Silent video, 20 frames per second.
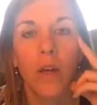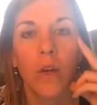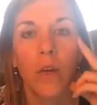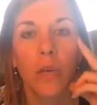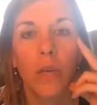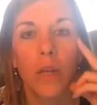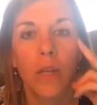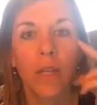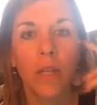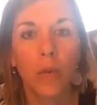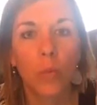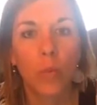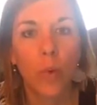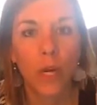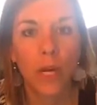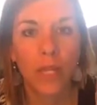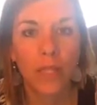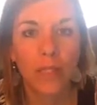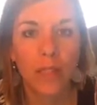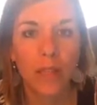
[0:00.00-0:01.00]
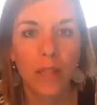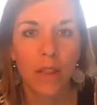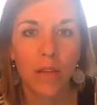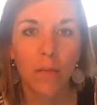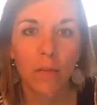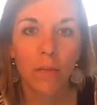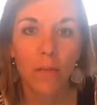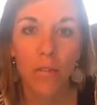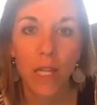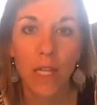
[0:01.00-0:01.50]
Really, what is it, the
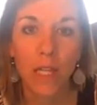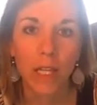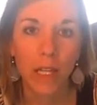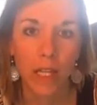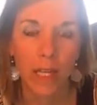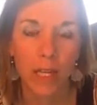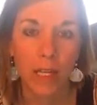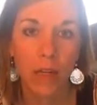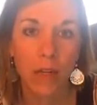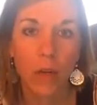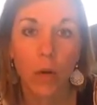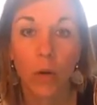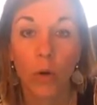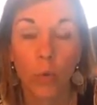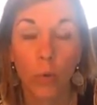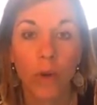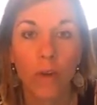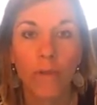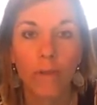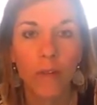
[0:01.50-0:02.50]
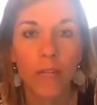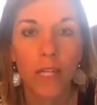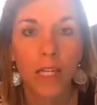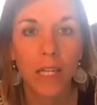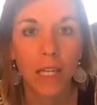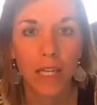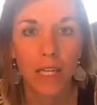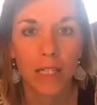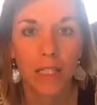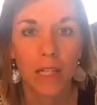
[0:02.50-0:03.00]
feeling, or what
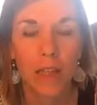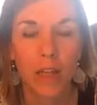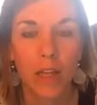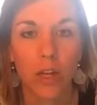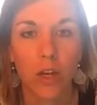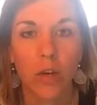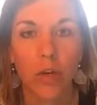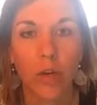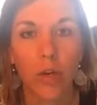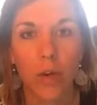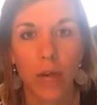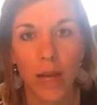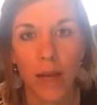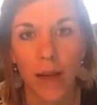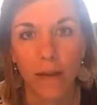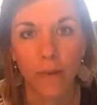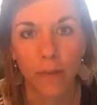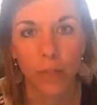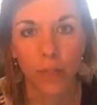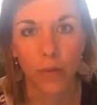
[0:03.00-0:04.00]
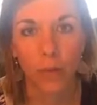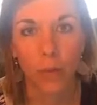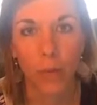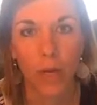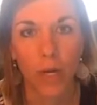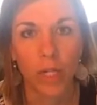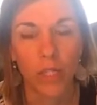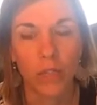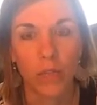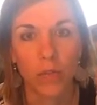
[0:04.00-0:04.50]
feeling is it that you're going after and
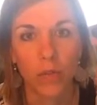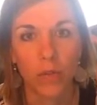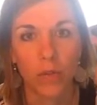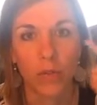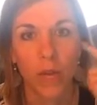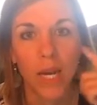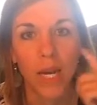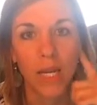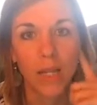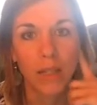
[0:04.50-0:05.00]
wanting to lose weight?